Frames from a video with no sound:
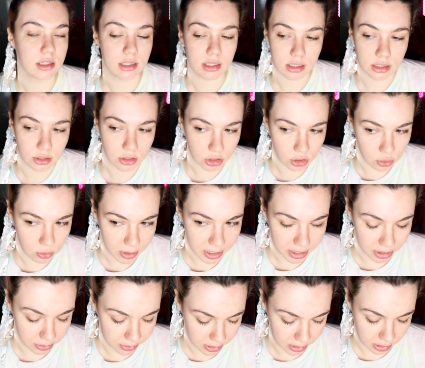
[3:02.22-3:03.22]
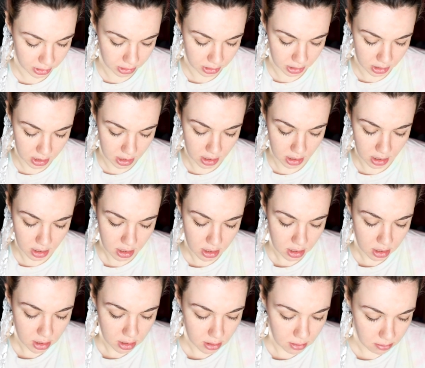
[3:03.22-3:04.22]
It's still quite crinkly,
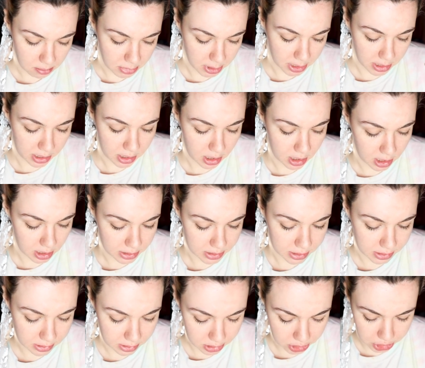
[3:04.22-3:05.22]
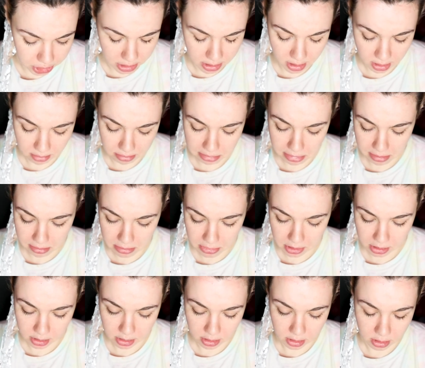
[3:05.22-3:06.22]
but it does the job. I'm
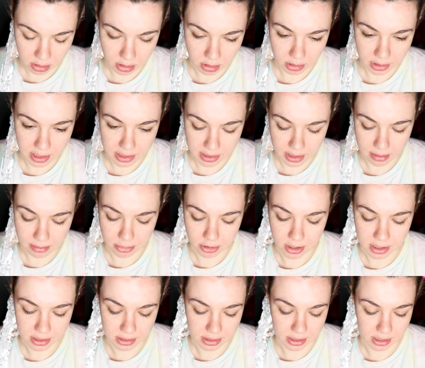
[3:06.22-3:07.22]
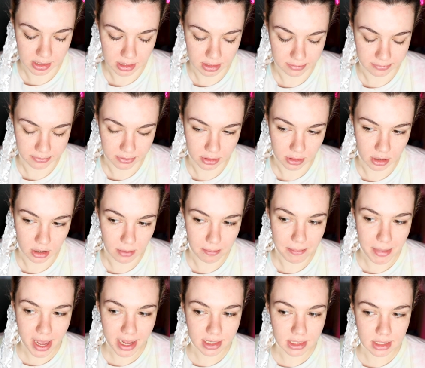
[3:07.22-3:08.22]
gonna let that process for
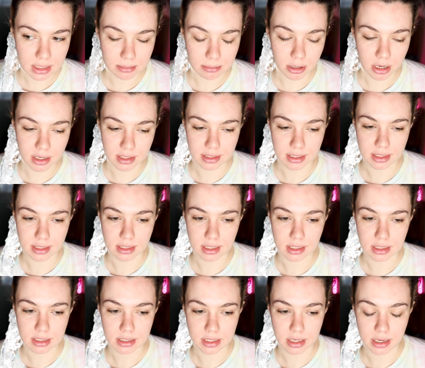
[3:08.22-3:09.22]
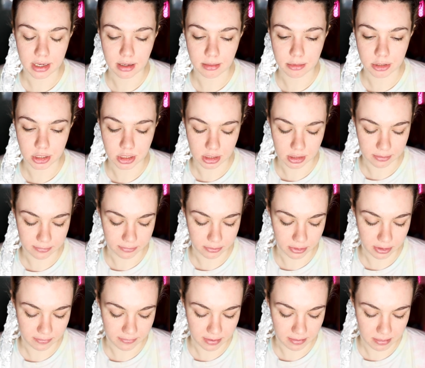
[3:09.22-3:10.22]
max processing time, which is
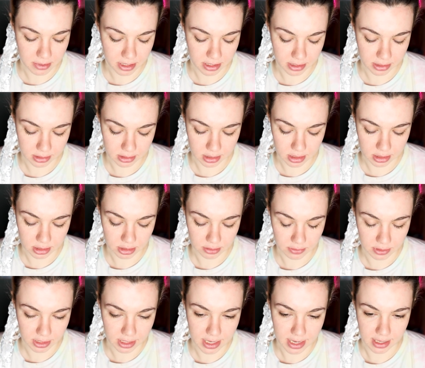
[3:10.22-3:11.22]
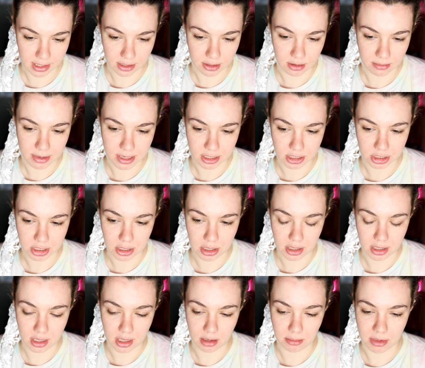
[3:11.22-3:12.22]
45 minutes, not doing an incubation
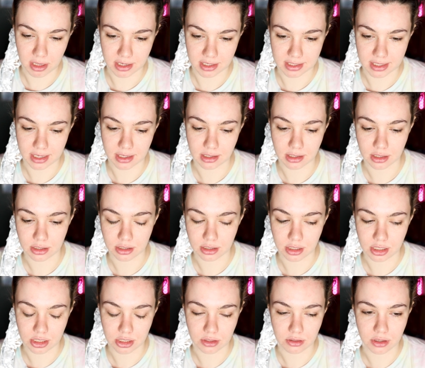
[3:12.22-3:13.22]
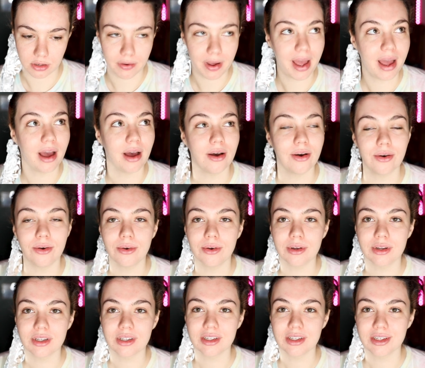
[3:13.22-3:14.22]
thing because I literally don't know how
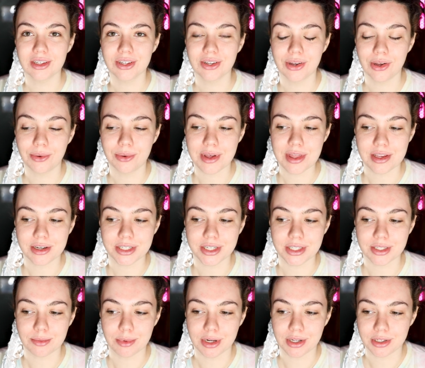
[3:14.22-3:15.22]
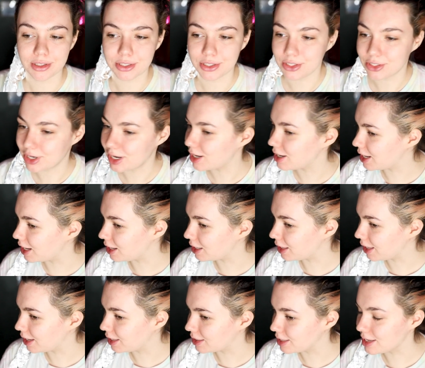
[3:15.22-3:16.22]
with just one little strand of hair
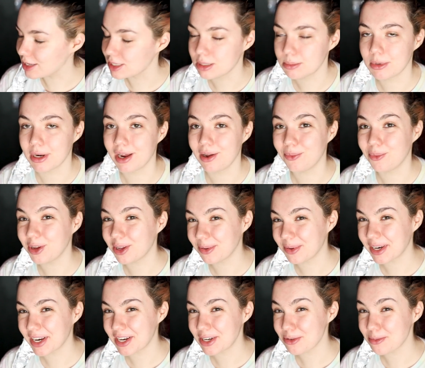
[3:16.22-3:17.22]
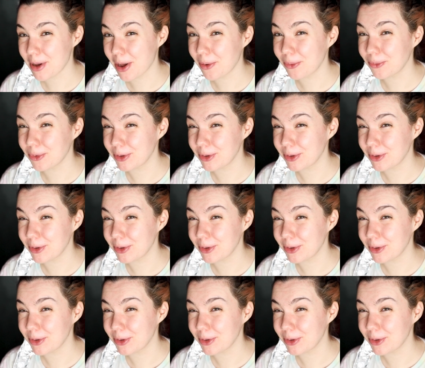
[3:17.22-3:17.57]
like this, but I will when I do my